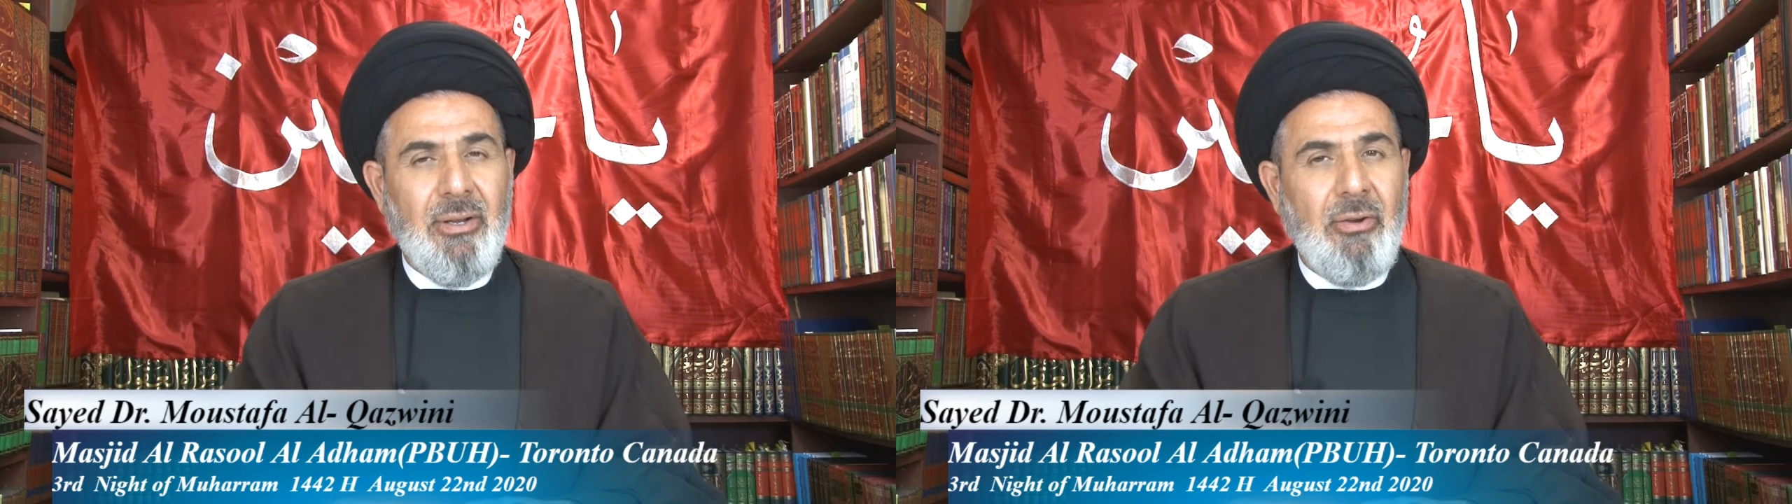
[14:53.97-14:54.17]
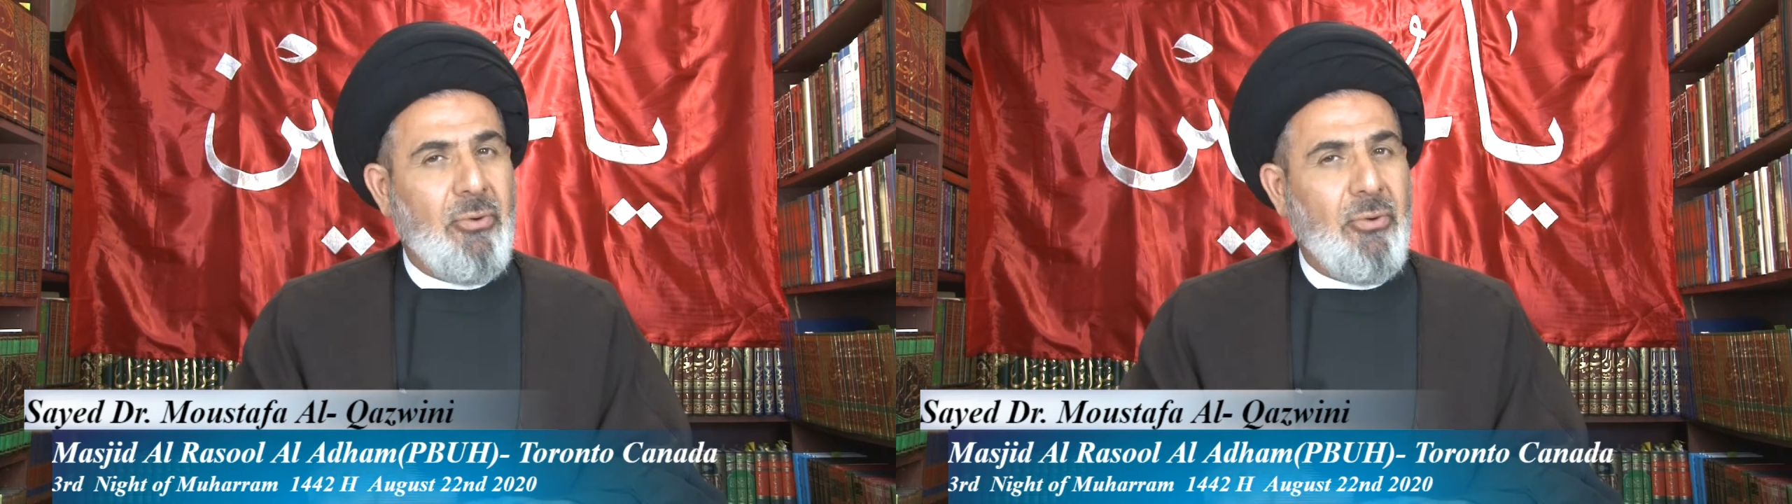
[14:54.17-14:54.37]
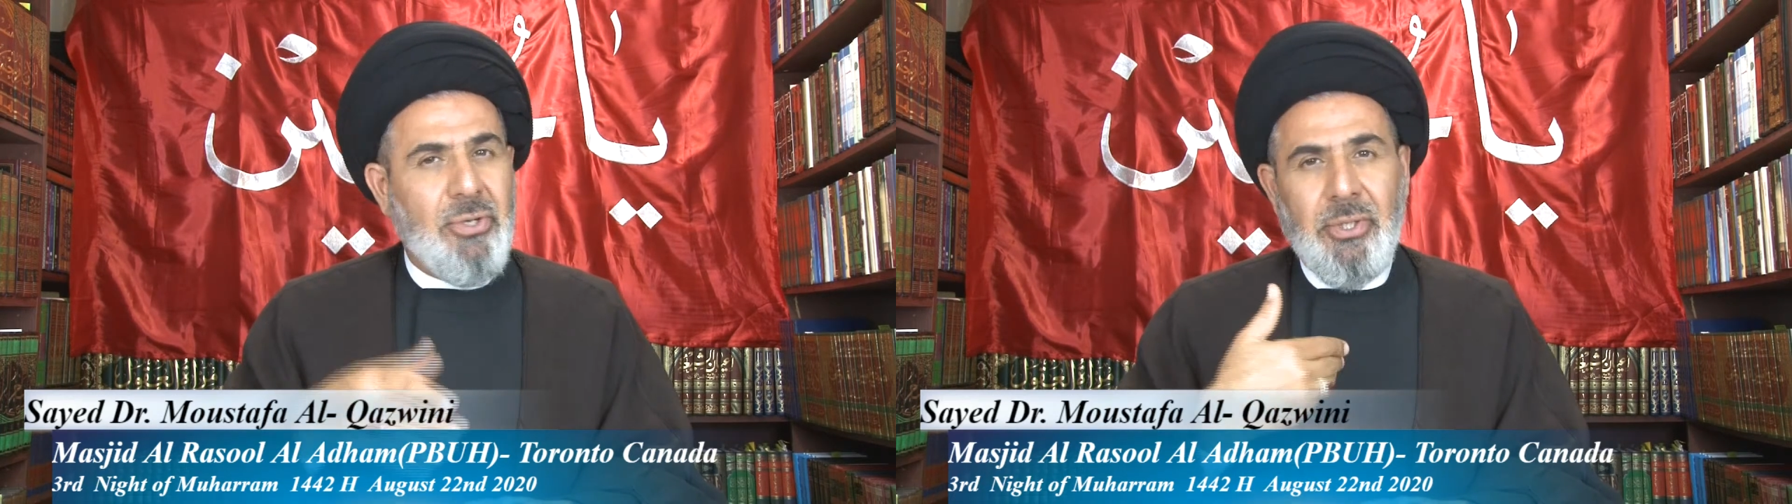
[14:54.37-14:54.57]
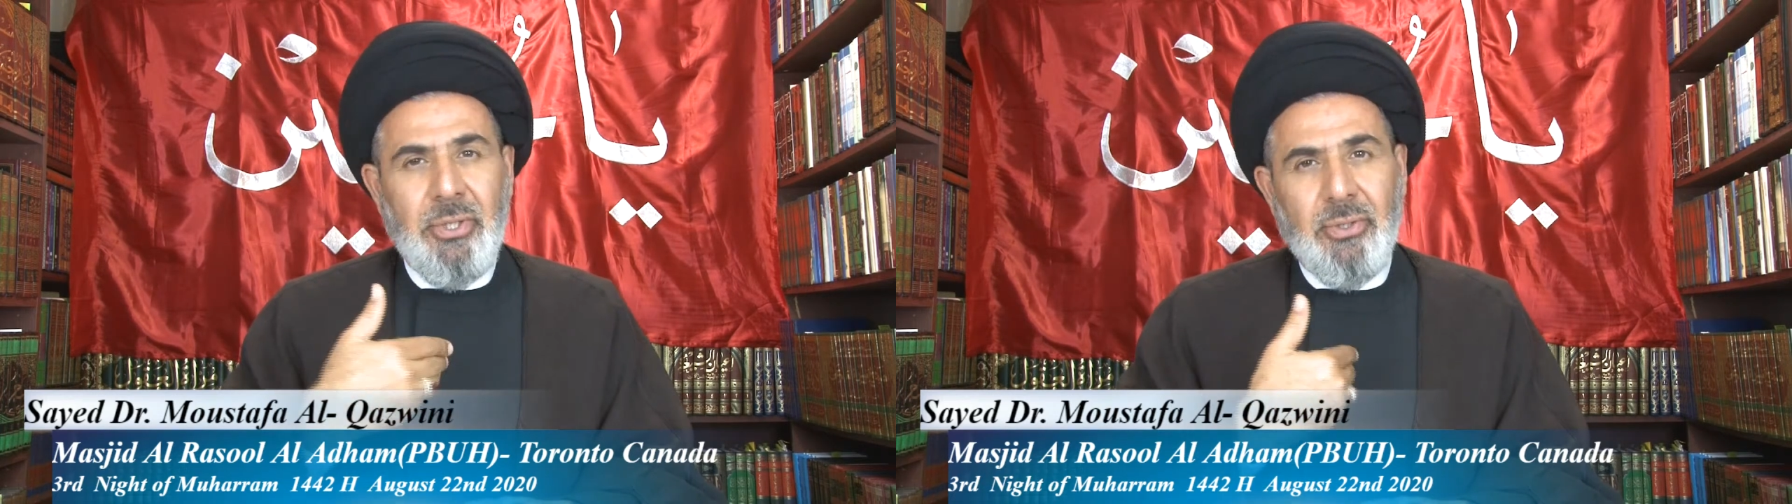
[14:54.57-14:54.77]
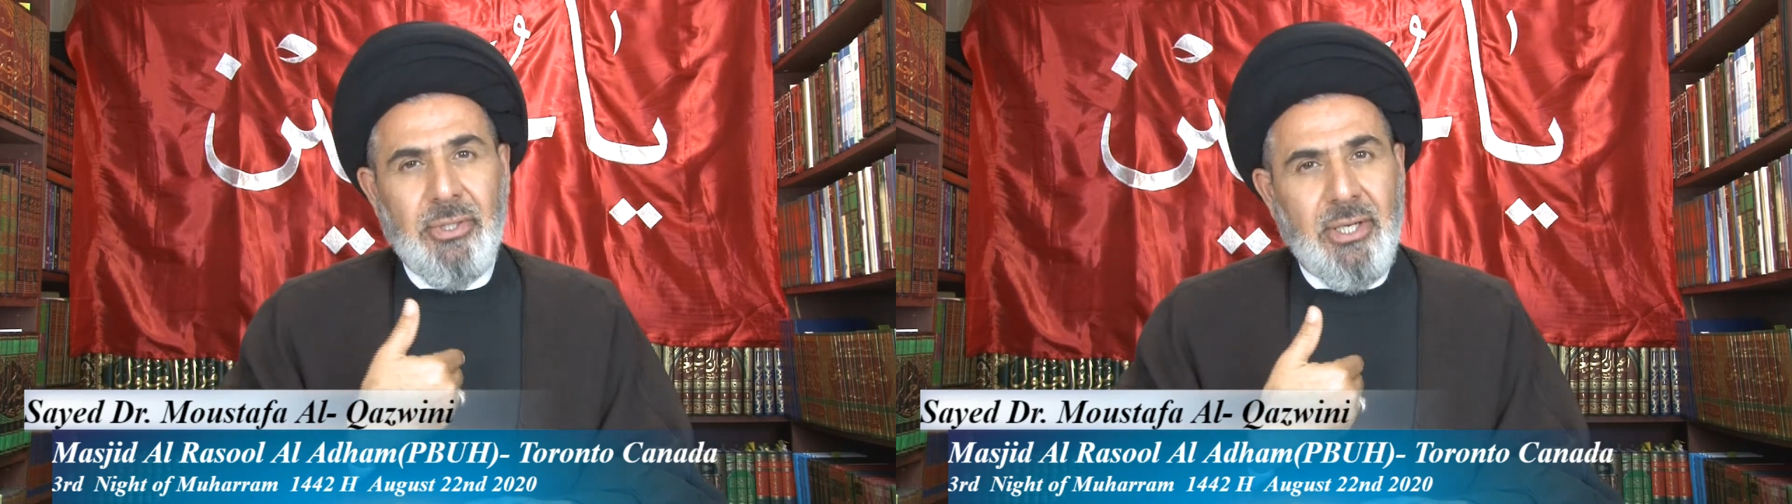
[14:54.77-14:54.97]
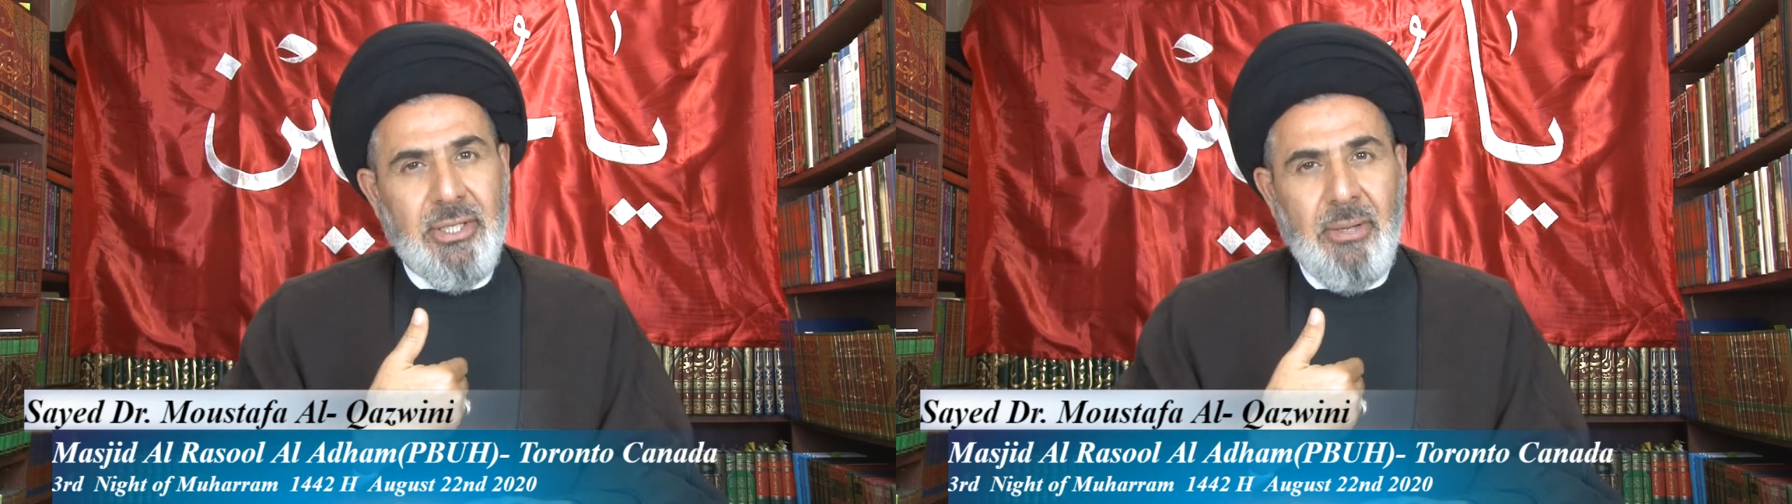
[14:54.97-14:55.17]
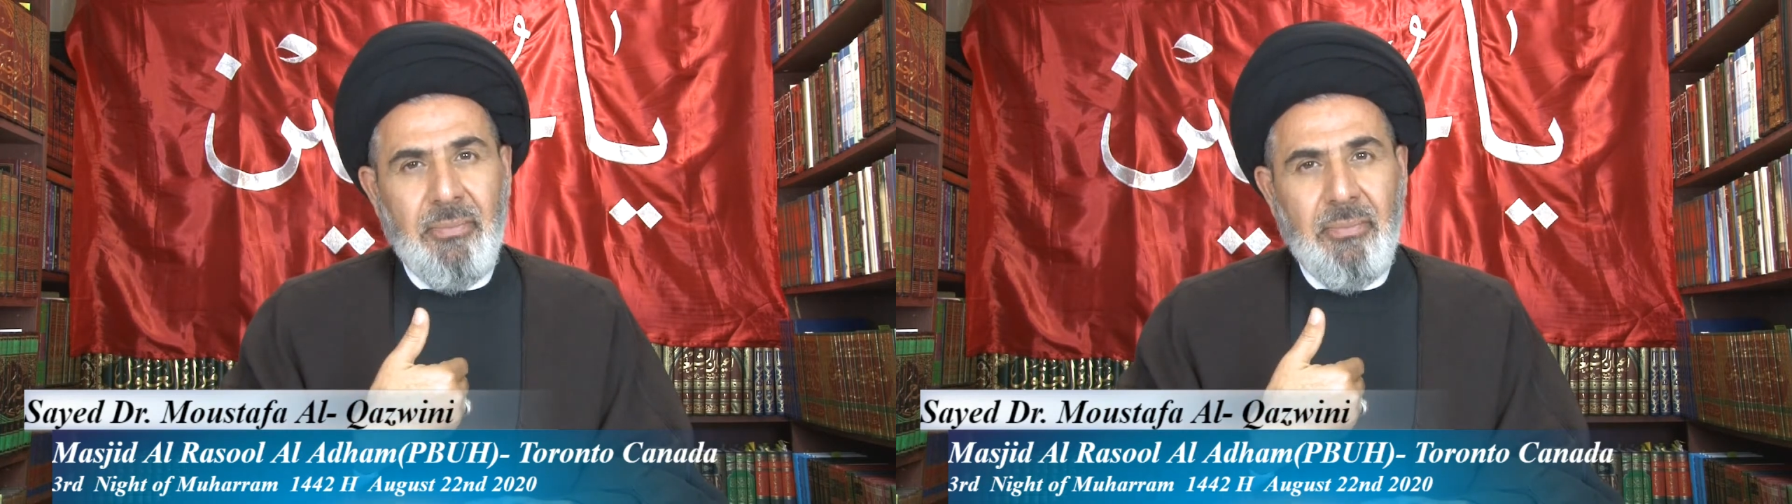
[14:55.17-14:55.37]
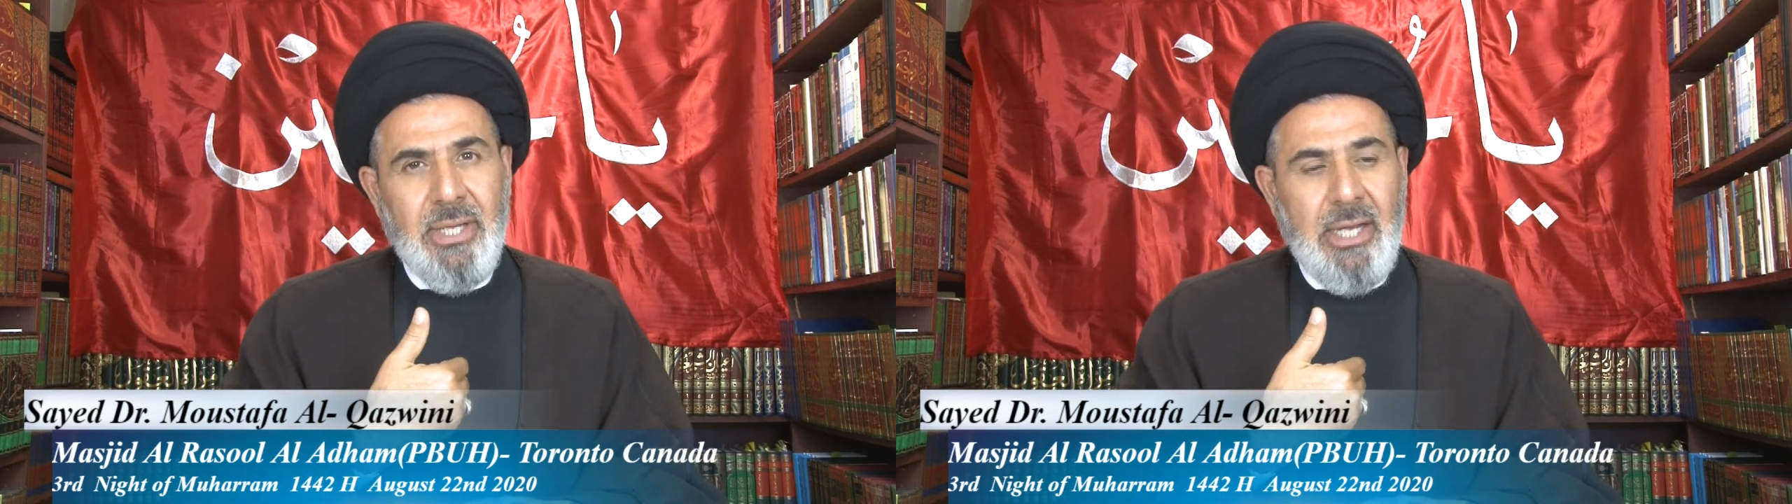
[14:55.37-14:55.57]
Of course we don't accept this